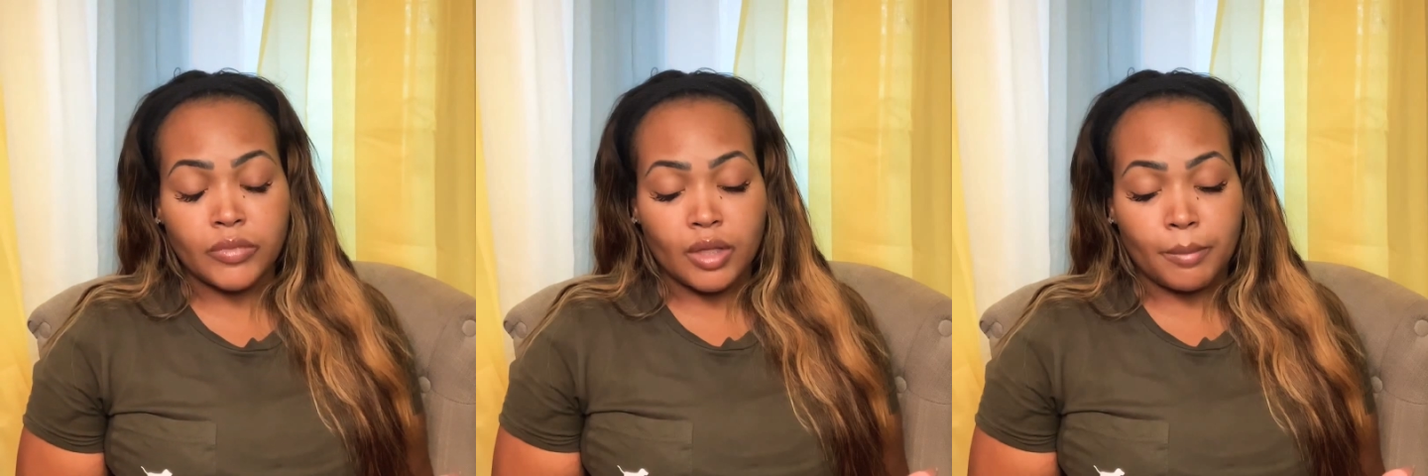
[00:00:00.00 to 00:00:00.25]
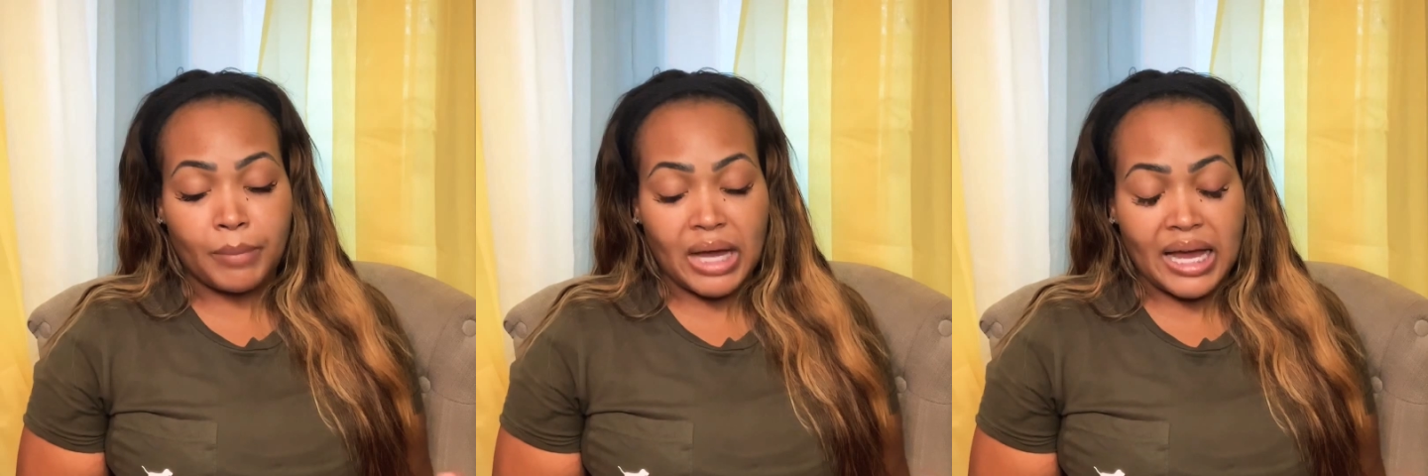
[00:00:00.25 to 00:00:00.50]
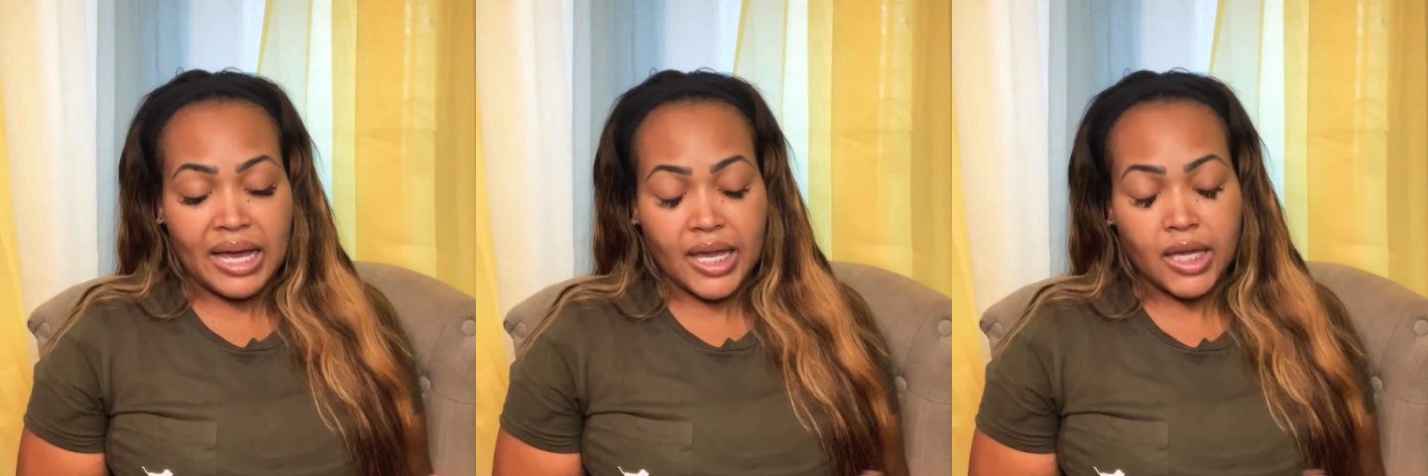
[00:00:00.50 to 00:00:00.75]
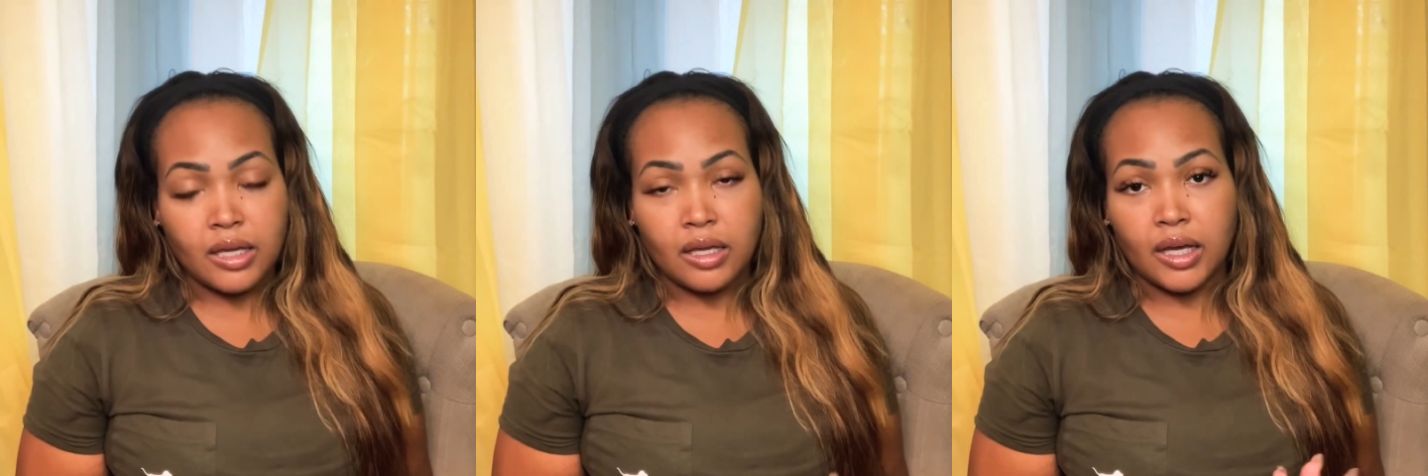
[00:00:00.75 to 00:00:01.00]

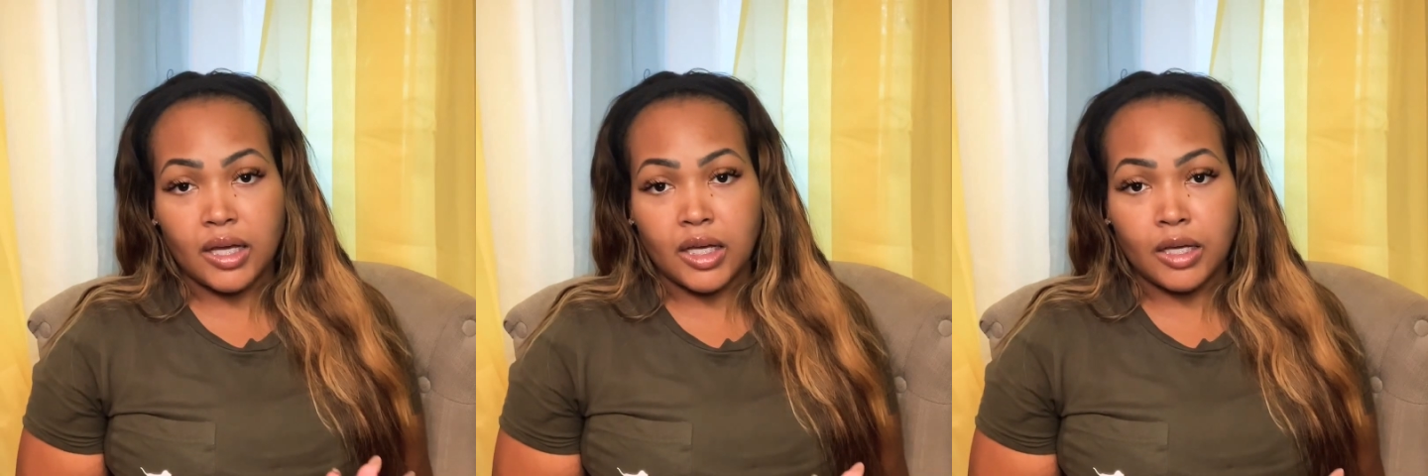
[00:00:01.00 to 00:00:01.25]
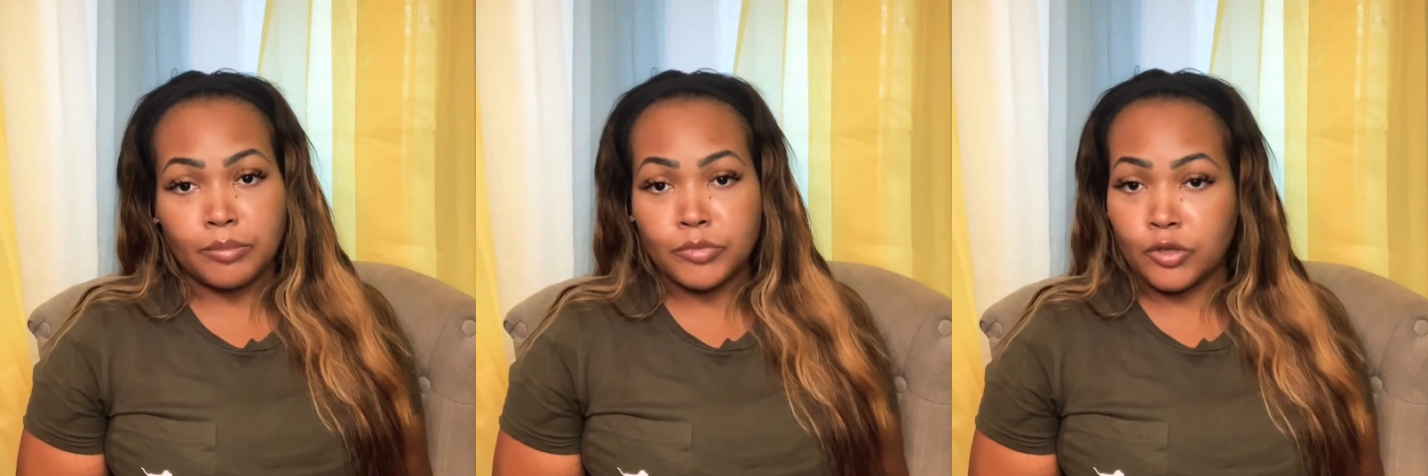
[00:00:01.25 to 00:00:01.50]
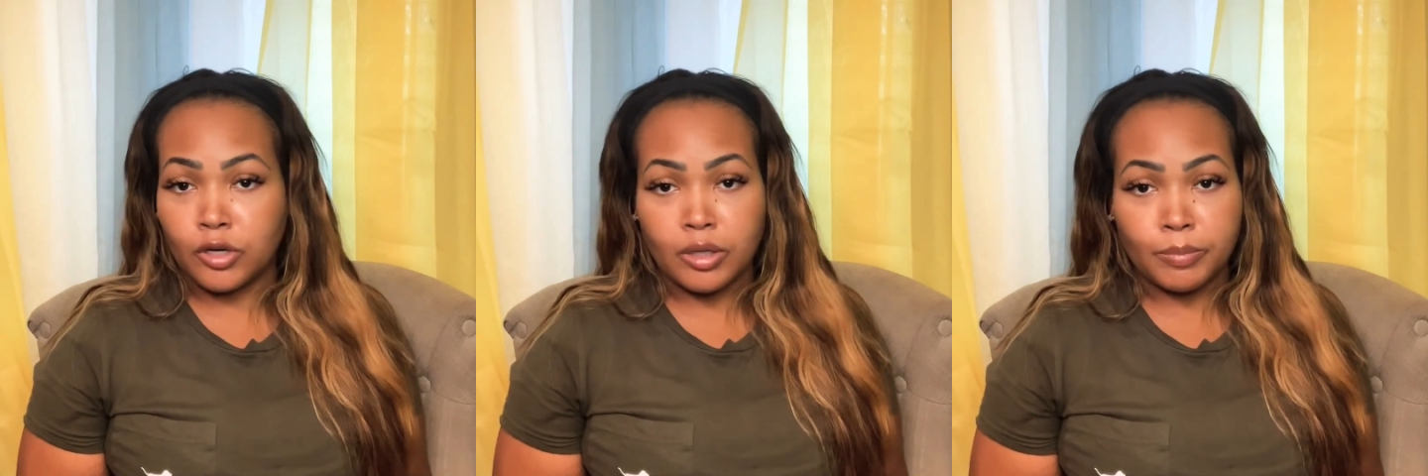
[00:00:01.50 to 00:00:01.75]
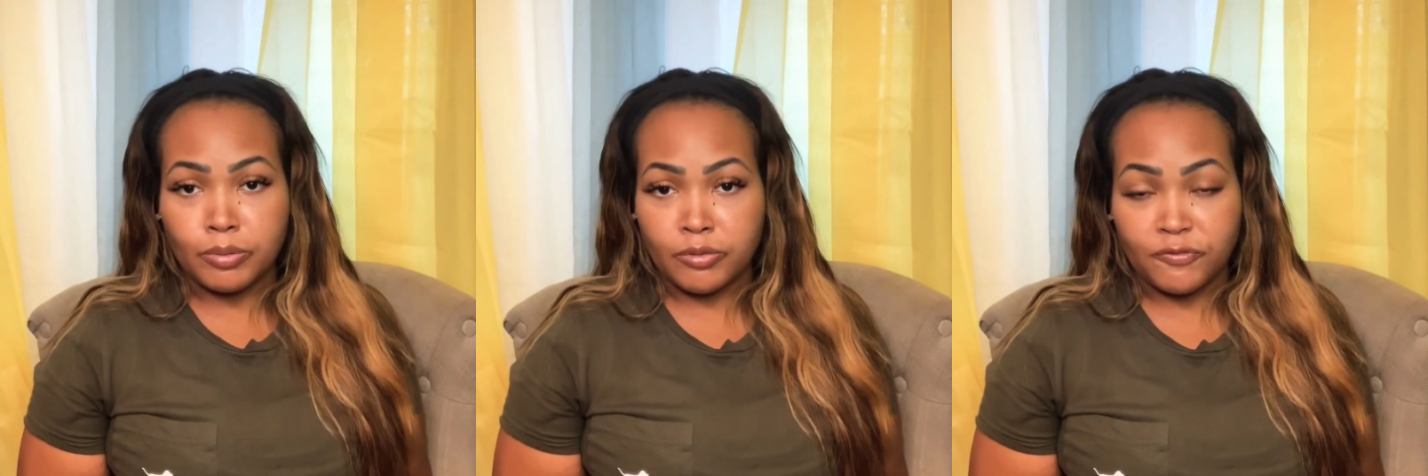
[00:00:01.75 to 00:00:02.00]
by
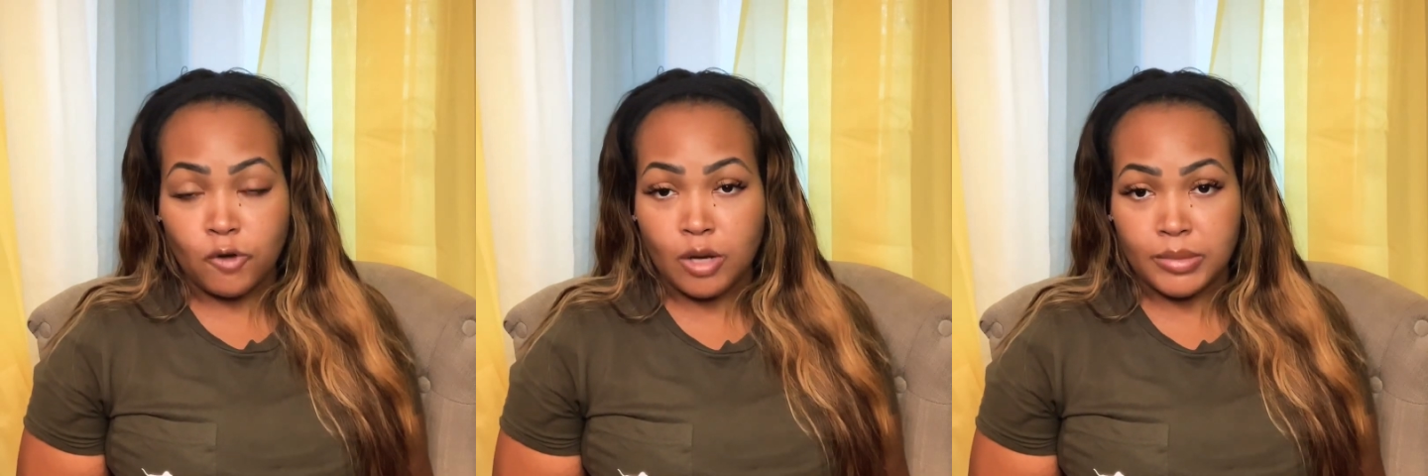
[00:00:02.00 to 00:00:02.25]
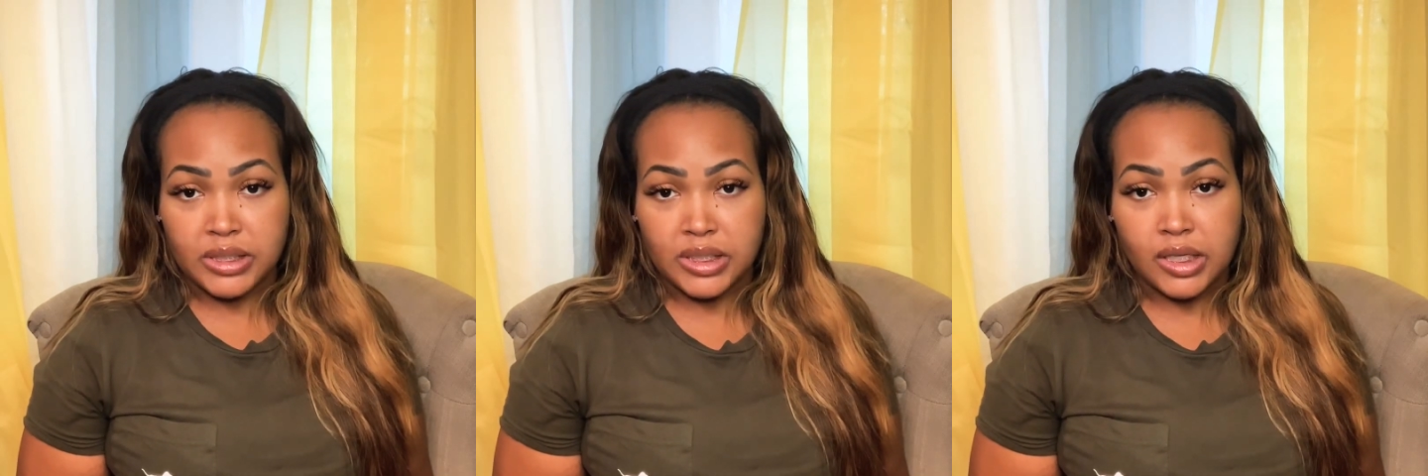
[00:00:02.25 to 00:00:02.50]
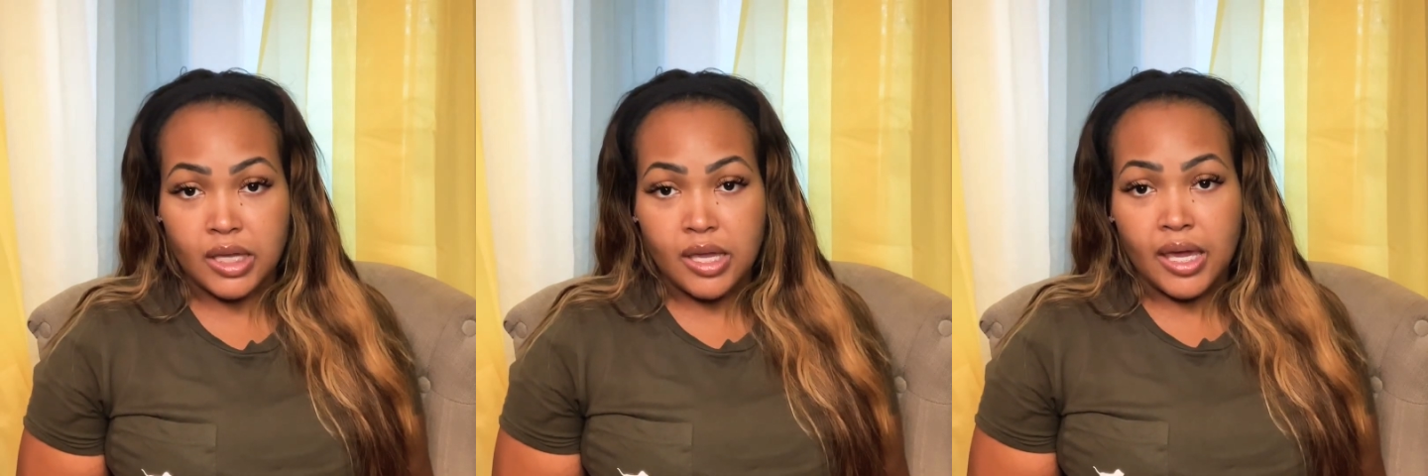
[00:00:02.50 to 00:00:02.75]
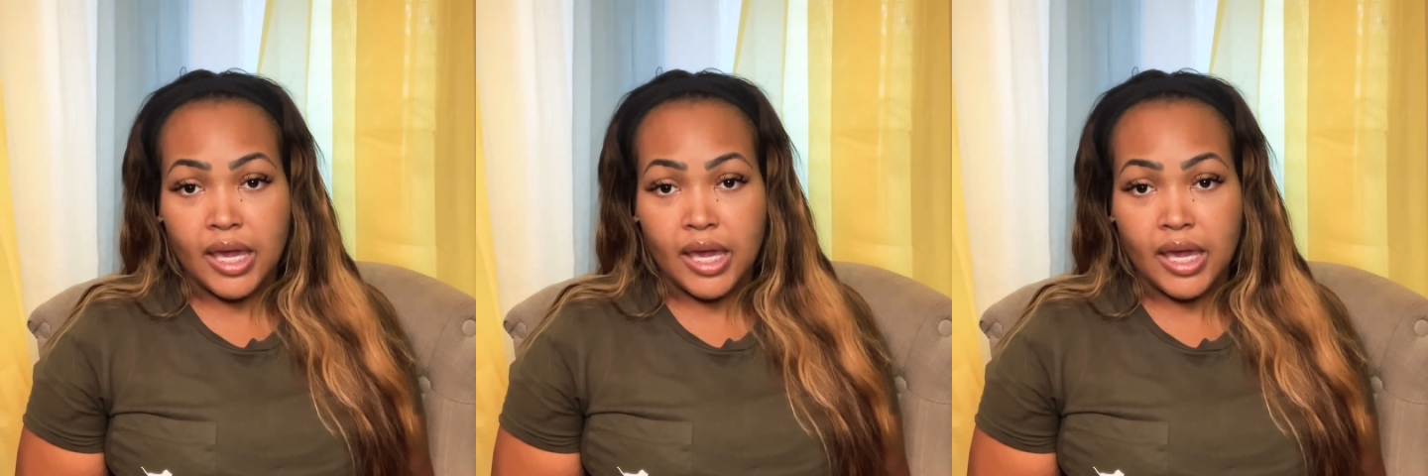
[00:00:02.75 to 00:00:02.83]
your pharmacy,